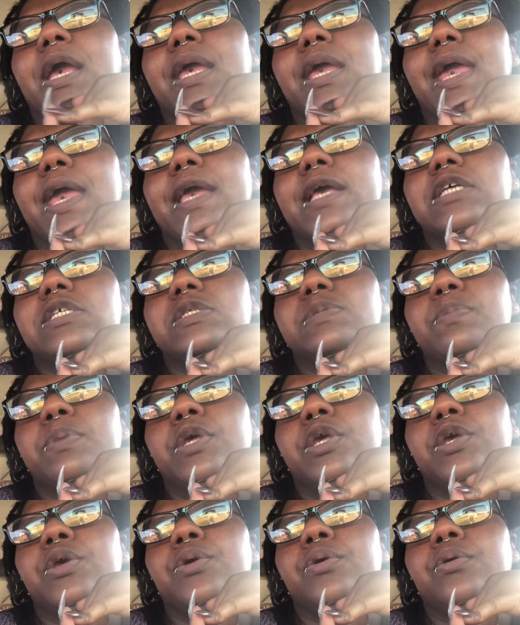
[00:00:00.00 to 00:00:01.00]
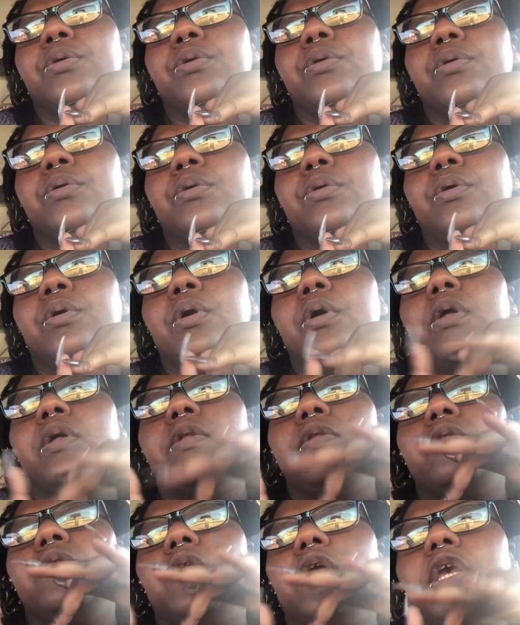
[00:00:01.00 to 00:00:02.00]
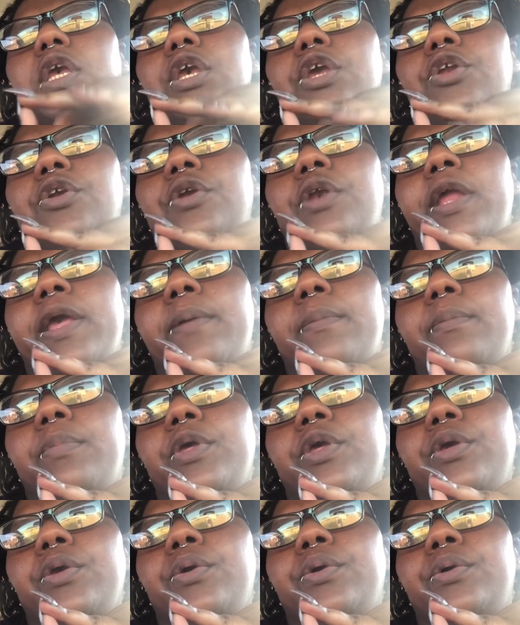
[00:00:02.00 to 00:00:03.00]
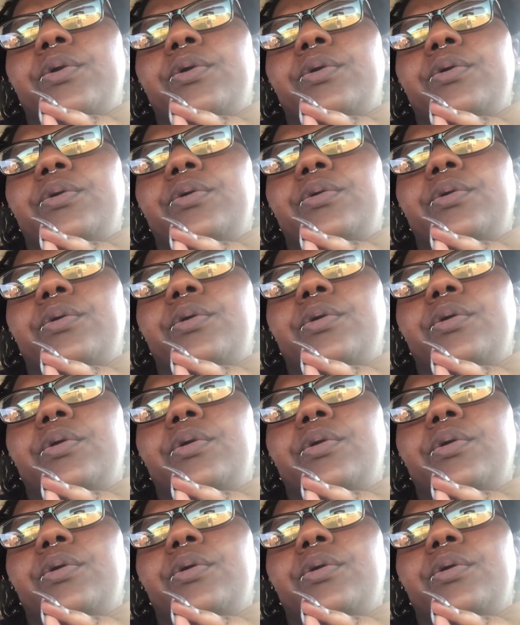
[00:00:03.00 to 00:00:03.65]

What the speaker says: gas bill, the internet bill,